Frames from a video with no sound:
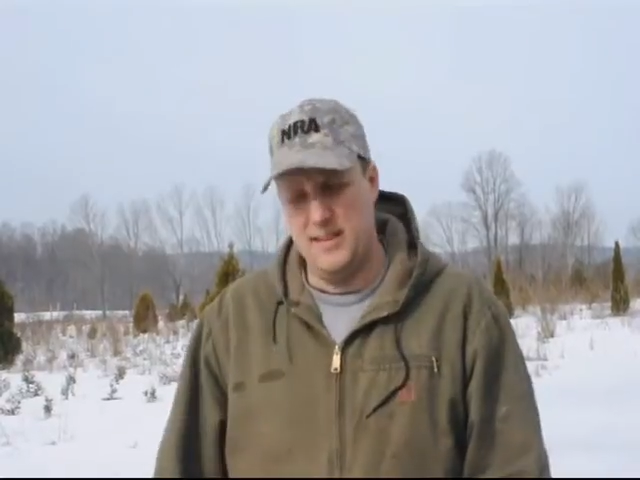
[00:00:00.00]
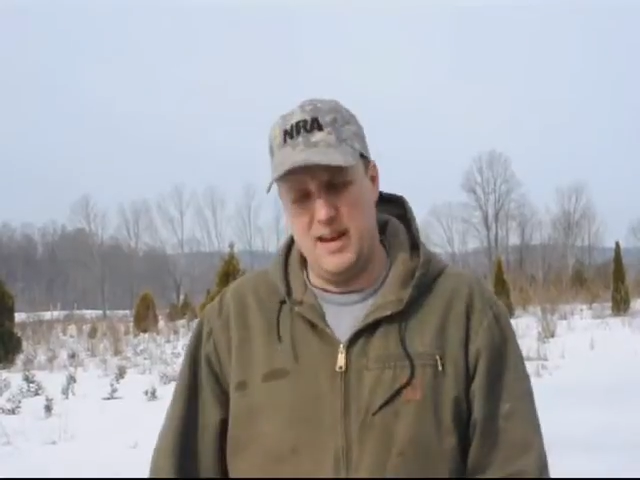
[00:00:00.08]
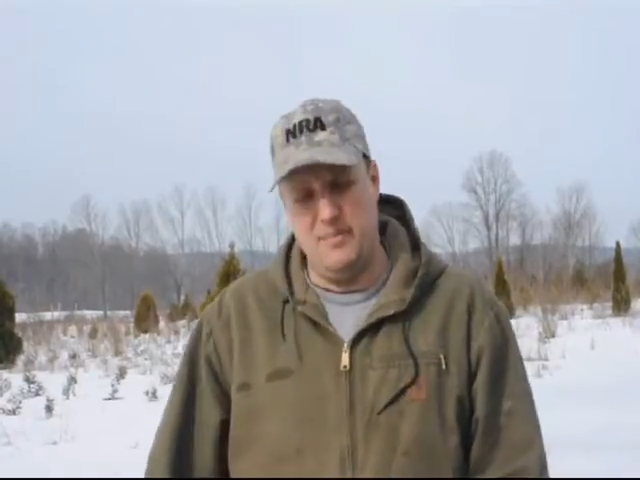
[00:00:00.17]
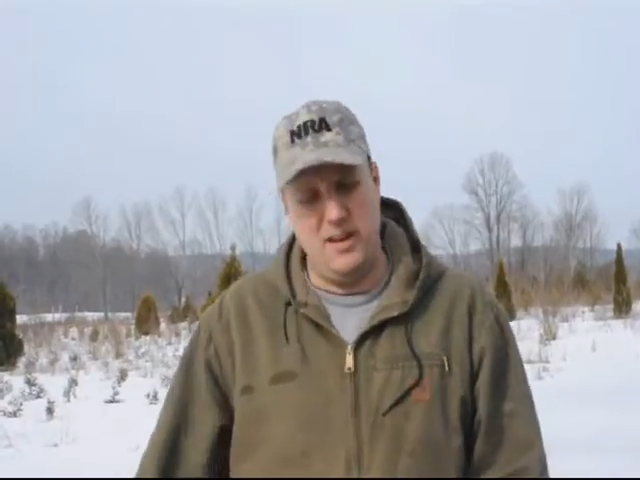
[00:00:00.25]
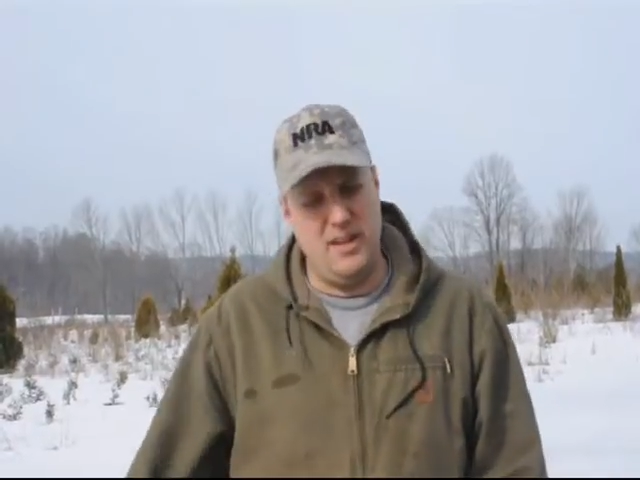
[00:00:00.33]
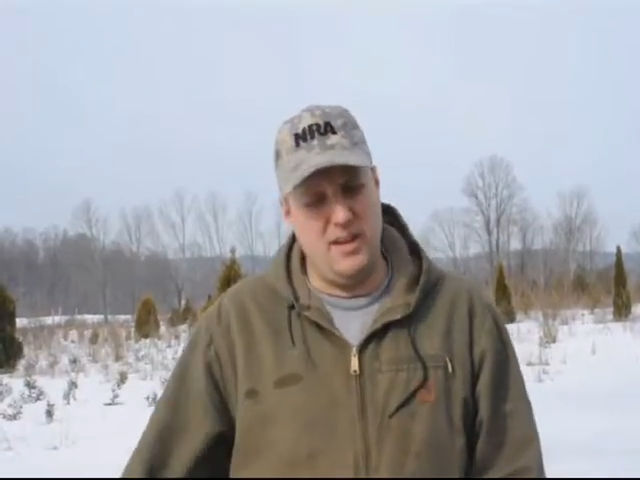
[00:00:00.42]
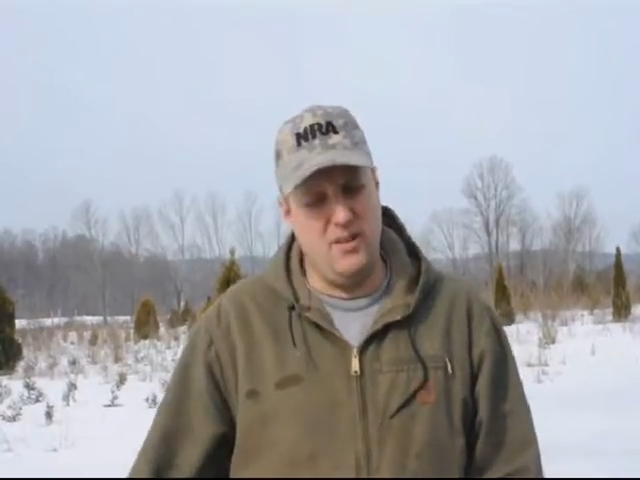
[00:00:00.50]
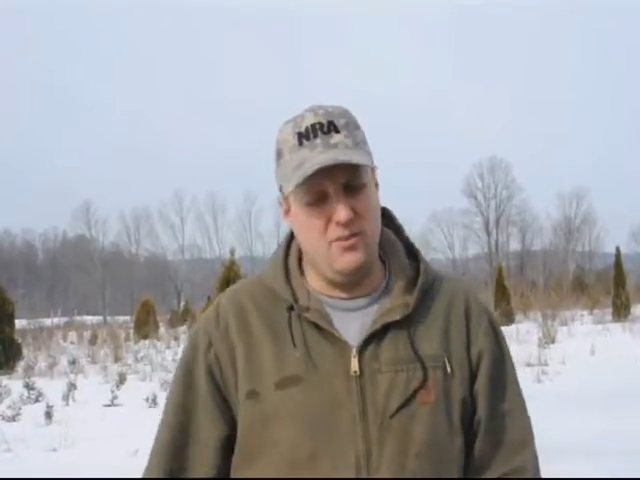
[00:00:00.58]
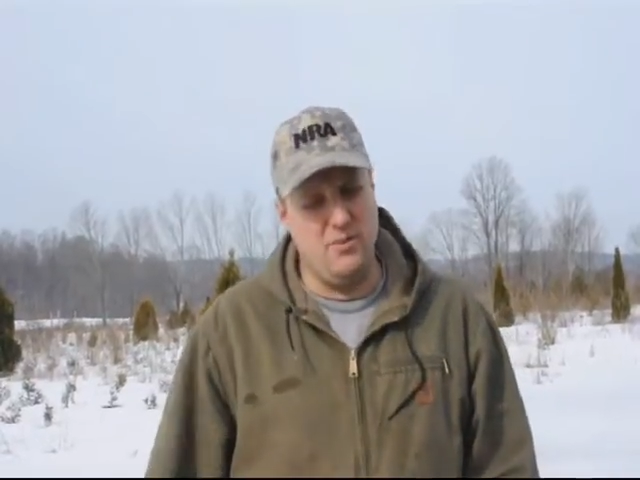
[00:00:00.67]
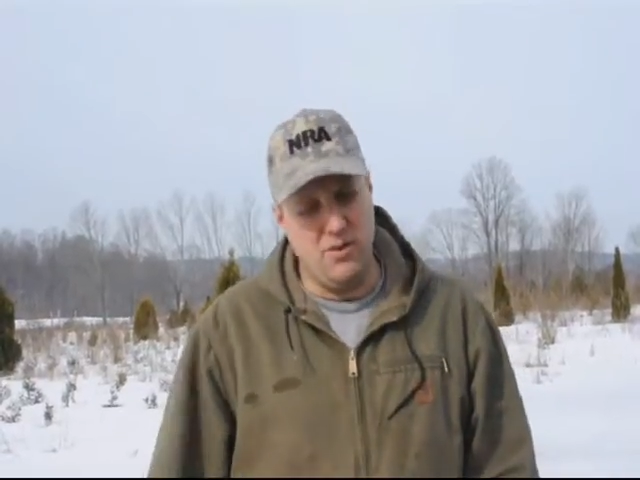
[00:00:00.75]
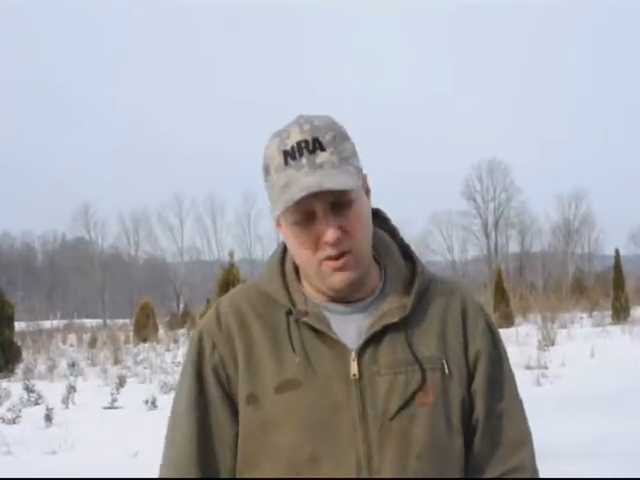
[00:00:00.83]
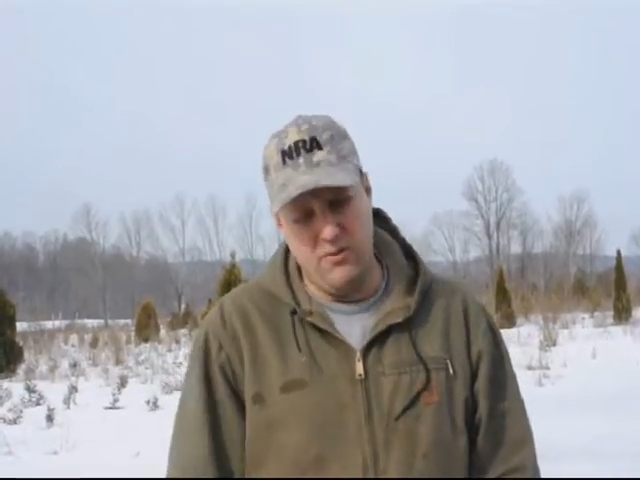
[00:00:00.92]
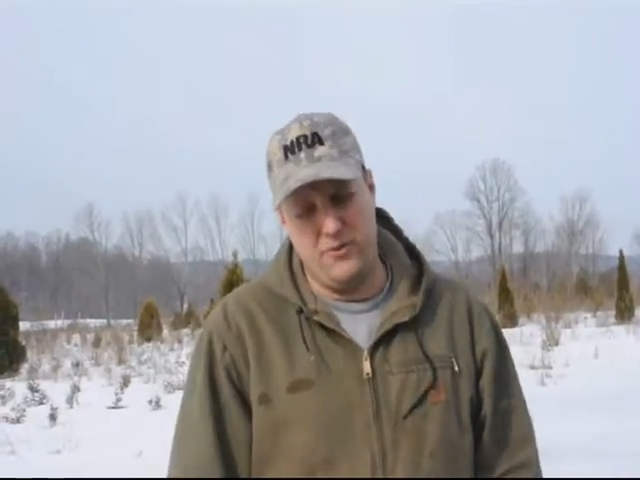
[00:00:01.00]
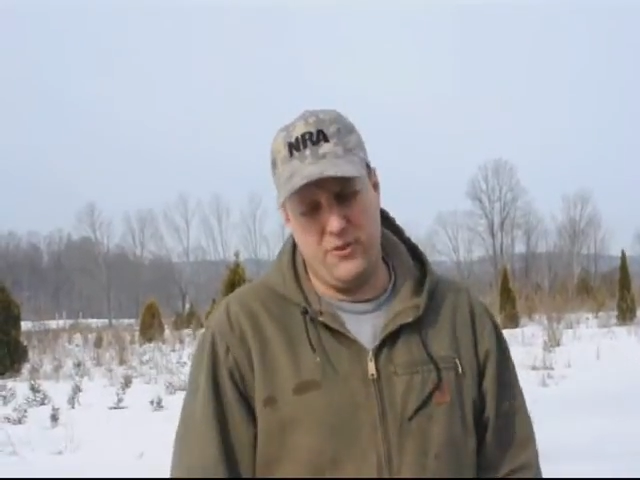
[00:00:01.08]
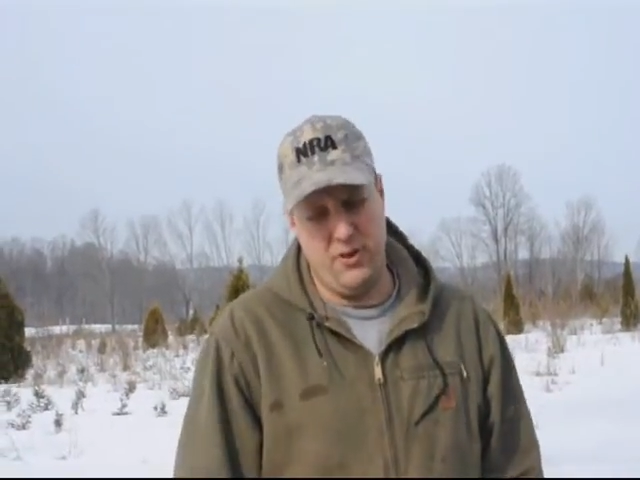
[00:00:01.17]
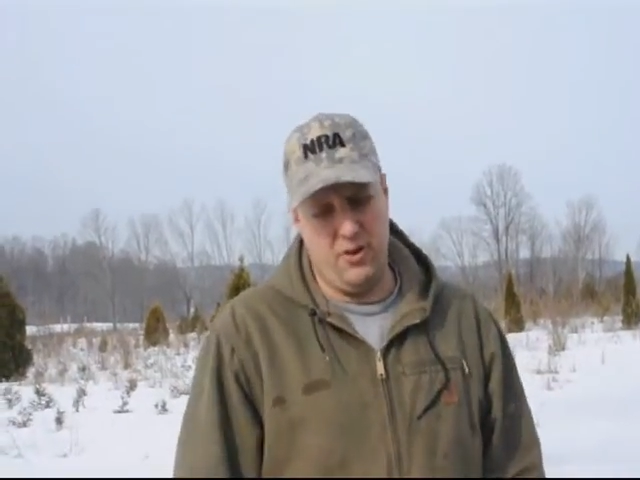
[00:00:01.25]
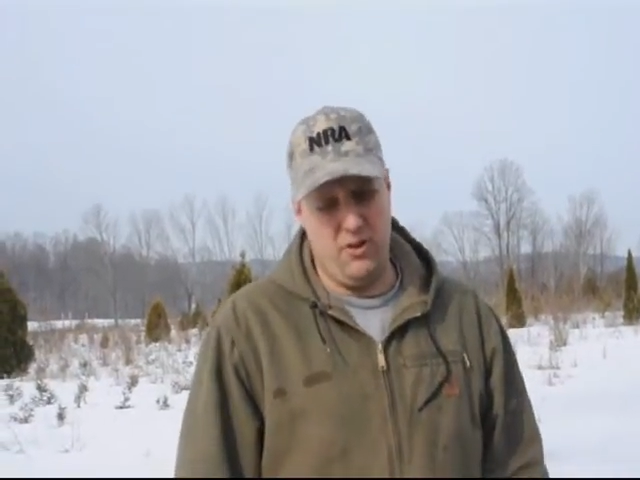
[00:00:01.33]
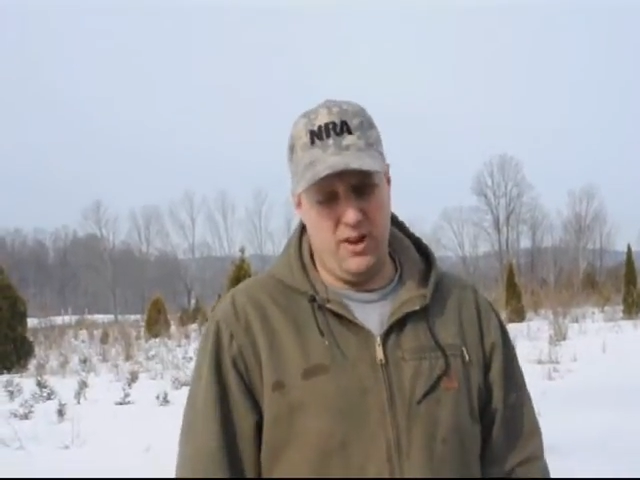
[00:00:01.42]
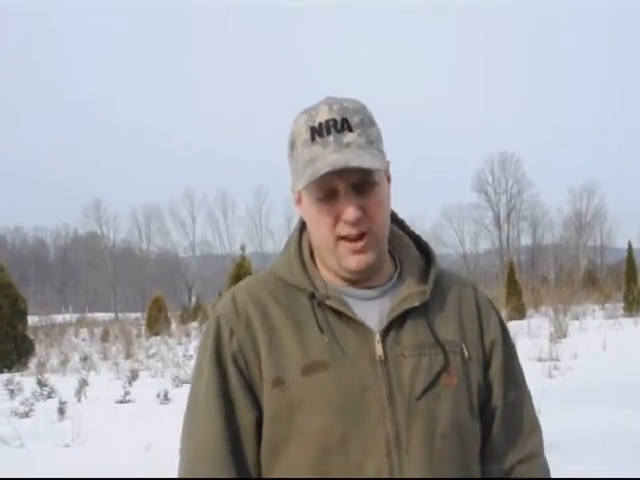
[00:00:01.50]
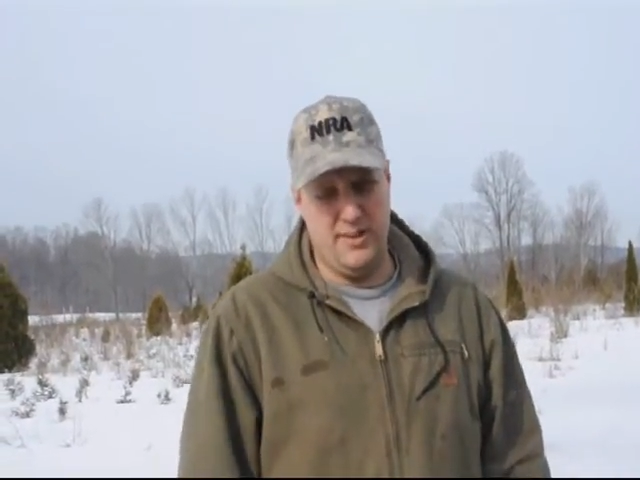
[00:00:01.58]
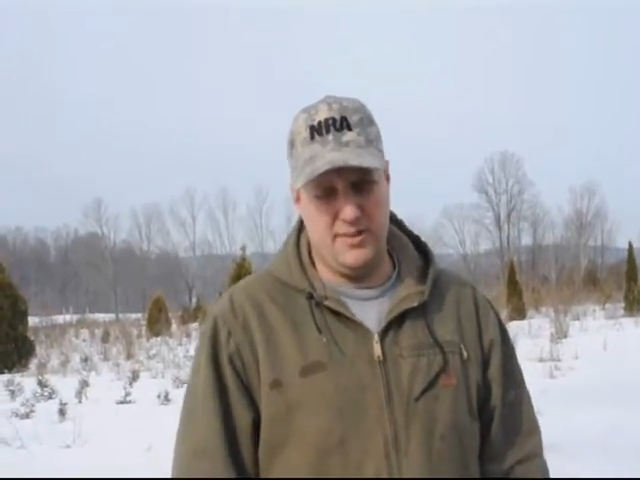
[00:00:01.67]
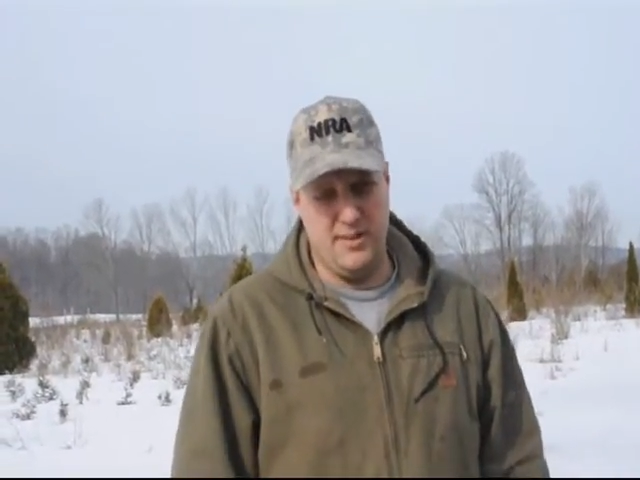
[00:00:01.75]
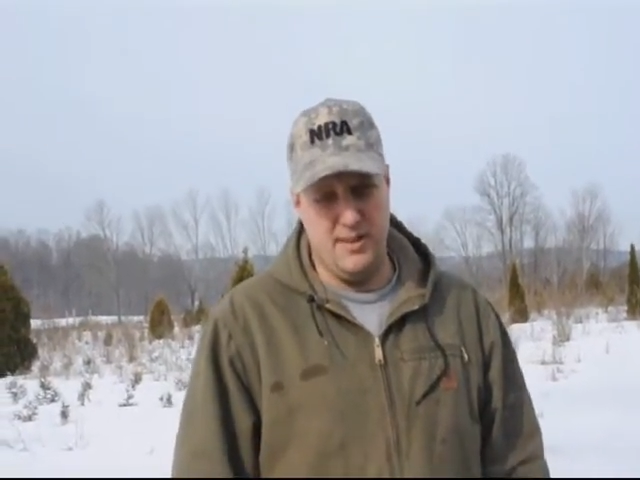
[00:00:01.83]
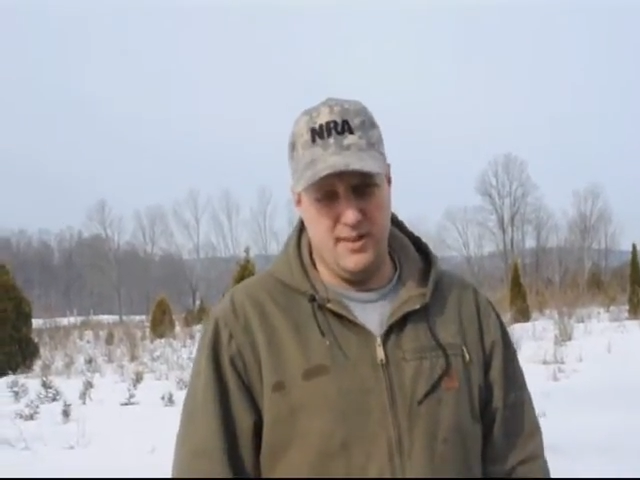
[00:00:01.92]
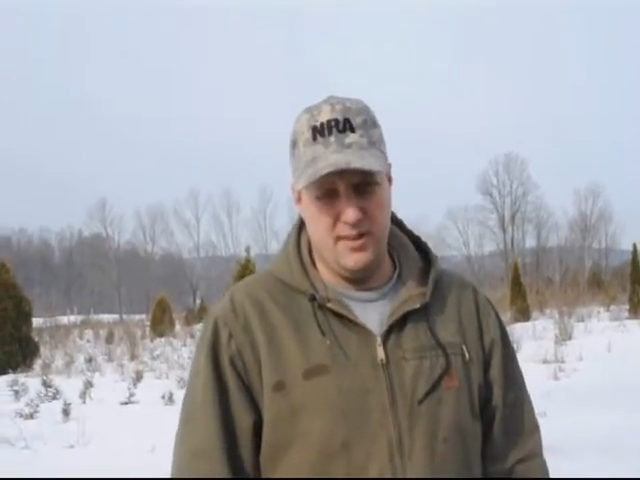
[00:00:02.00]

not mean that you don't fertilize